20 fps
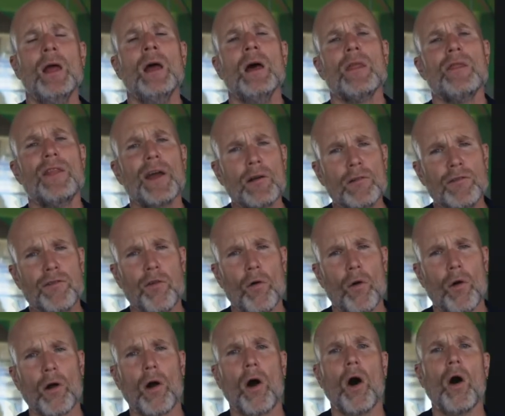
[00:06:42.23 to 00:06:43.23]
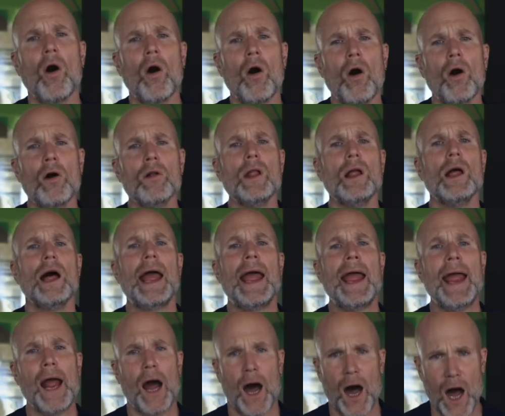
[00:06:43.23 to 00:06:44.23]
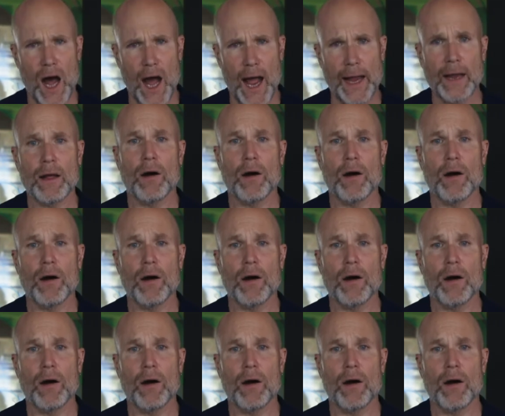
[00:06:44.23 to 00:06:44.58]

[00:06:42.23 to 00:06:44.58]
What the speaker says: Therefore, all AI,